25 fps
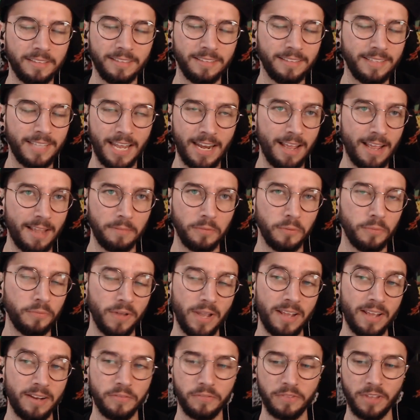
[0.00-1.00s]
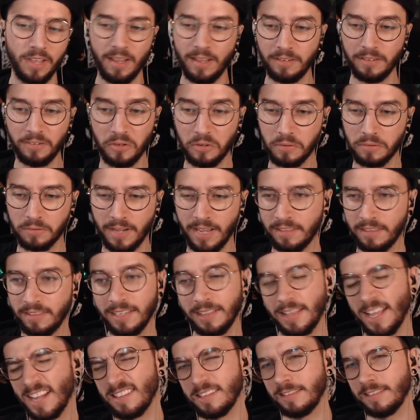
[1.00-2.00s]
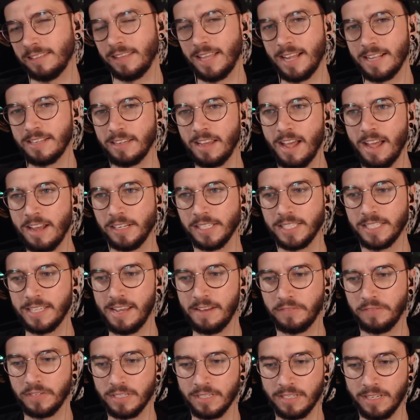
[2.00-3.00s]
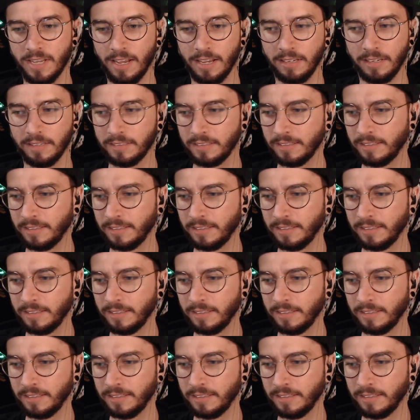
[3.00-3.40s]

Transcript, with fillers: that I'm a fan of King Gnu. I think that's that's kind of safe to say.